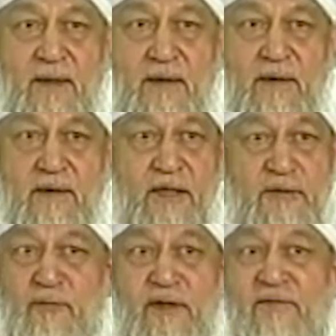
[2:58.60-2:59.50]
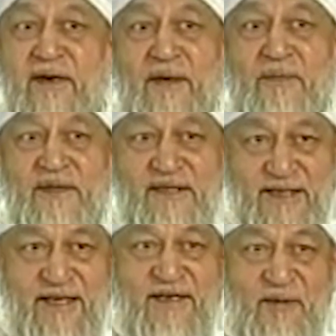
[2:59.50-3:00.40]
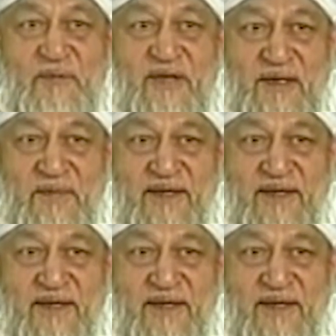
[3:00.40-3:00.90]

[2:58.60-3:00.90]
This would never happen, the second option